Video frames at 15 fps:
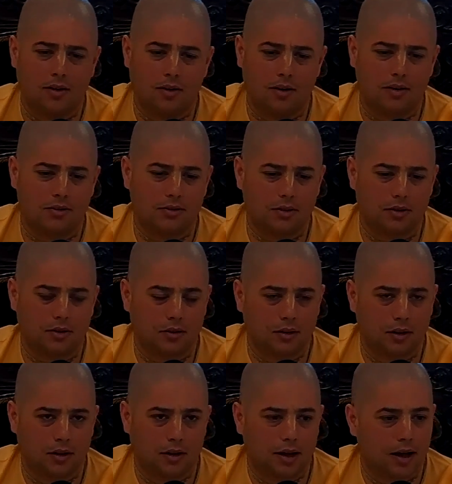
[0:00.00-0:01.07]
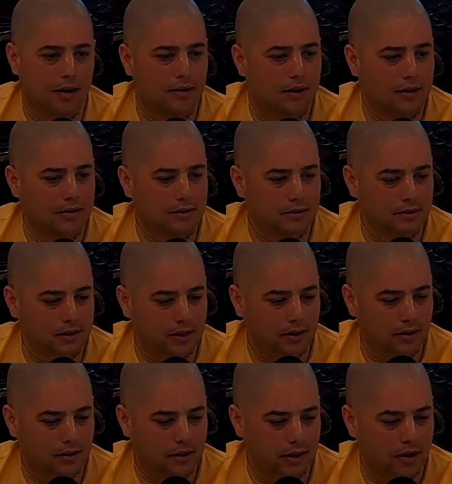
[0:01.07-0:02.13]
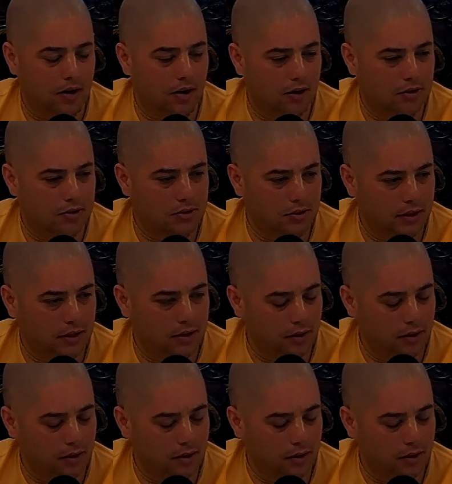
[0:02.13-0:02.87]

or also unnecessarily harshly